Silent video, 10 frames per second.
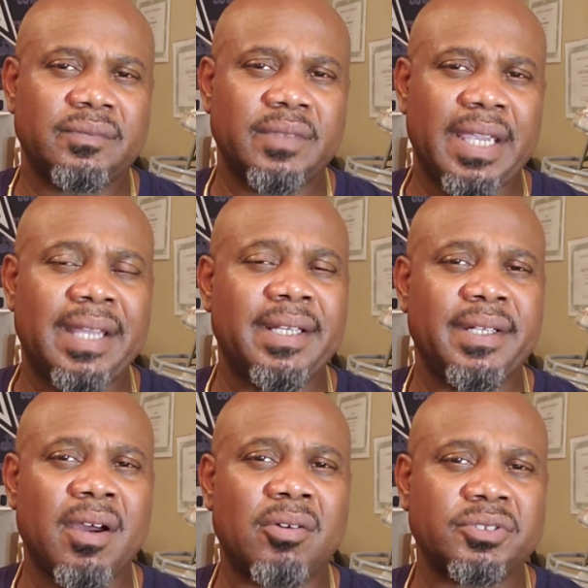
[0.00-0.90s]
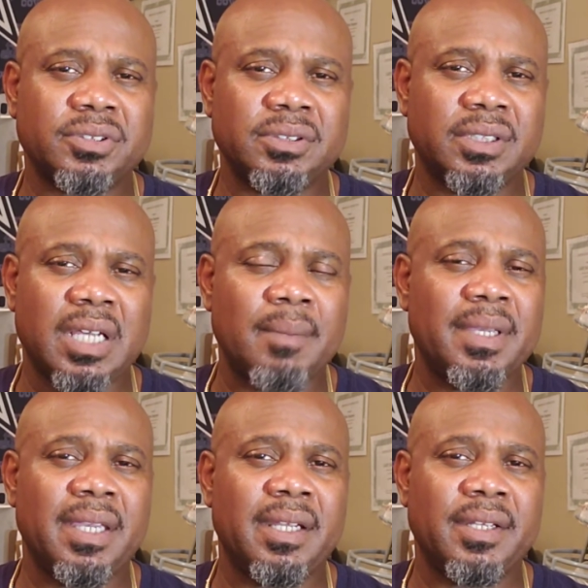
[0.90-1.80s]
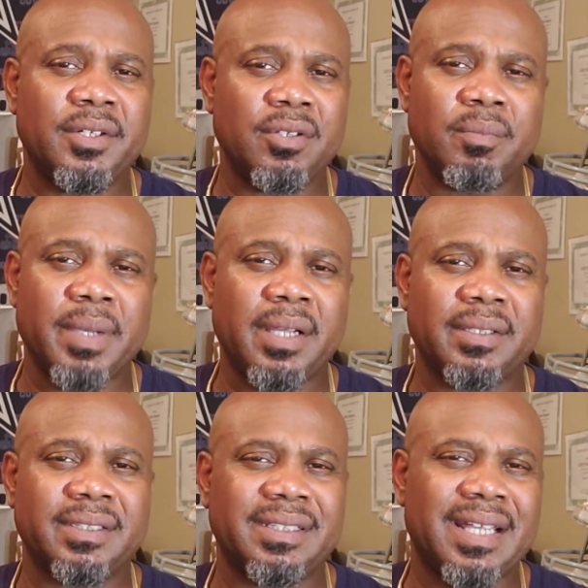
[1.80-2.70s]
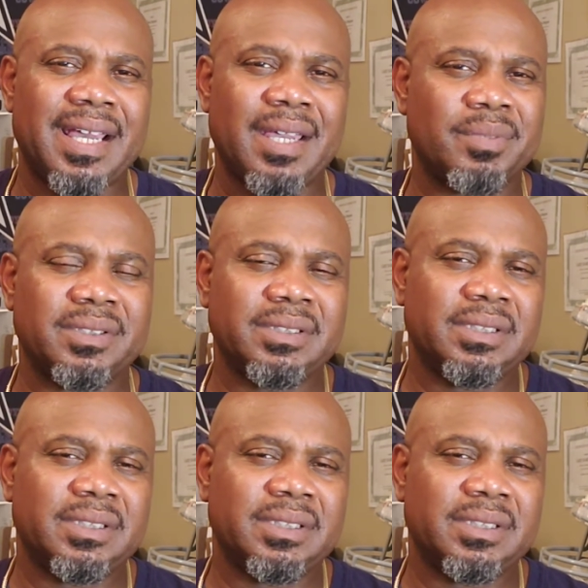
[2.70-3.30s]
Andy Dalton to come in and do better than Dak, but